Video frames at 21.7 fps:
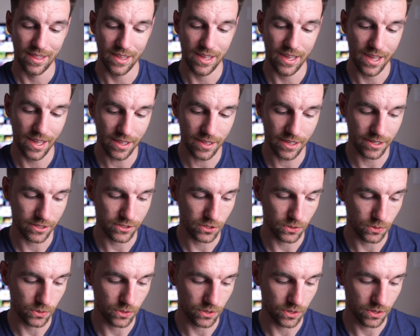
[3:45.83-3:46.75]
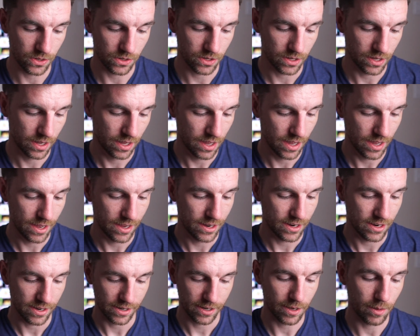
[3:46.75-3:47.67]
the healing tool
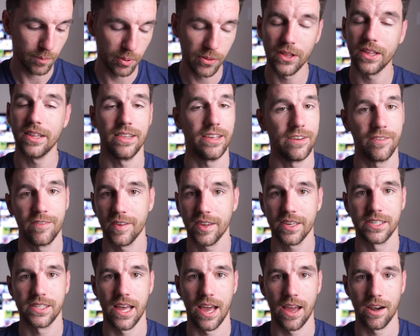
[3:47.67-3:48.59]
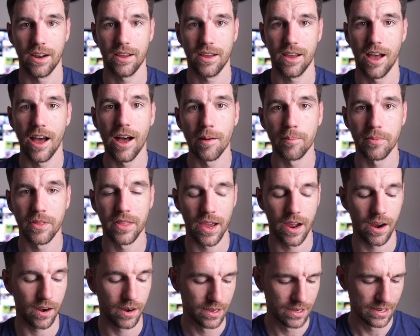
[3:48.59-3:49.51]
completely fixed that up
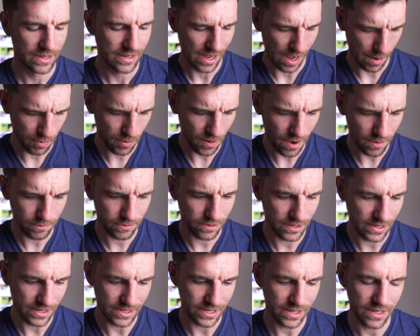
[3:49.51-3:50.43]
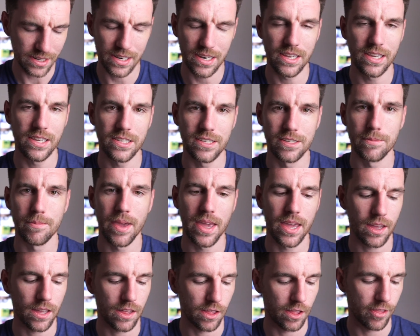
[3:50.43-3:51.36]
there. I probably didn't need to
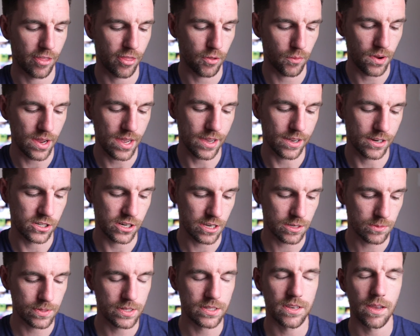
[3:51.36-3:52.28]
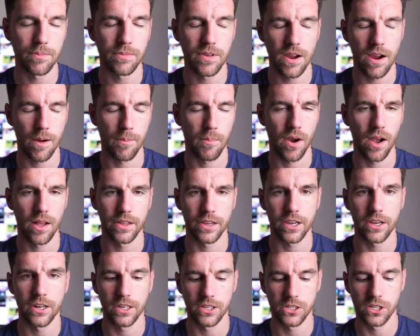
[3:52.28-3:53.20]
make three adjustments up there. I
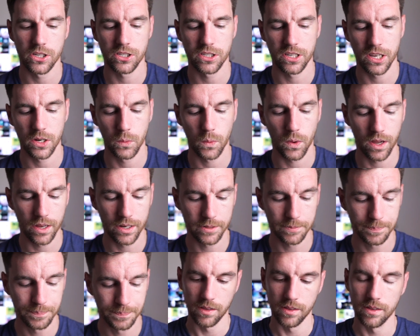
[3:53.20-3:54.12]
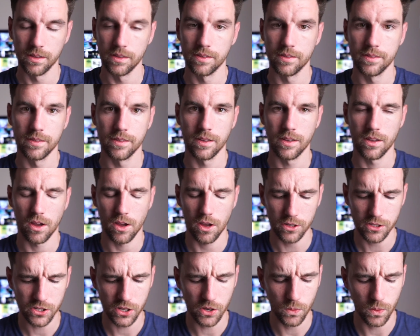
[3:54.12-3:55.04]
probably could have just did one.
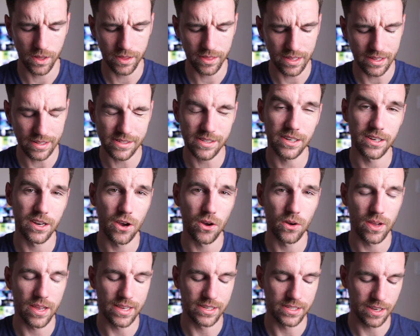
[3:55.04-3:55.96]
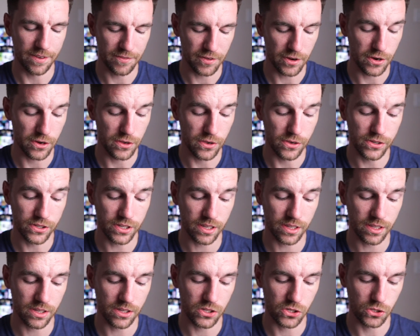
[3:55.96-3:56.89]
Also, one thing to note is if you're
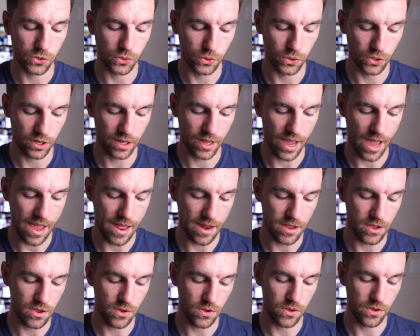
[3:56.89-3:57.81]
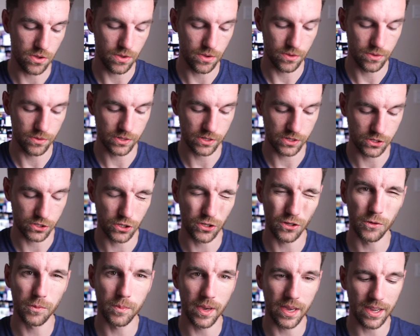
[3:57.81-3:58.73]
using this tool and you use
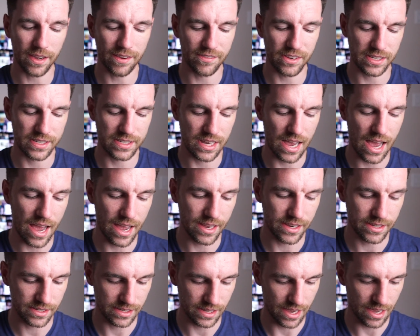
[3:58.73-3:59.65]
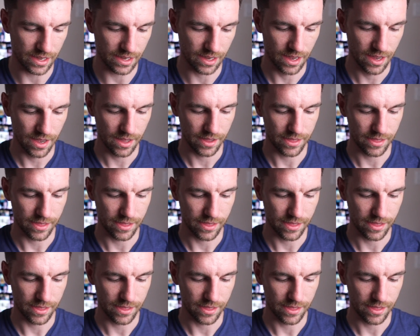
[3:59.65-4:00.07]
too big of a size, like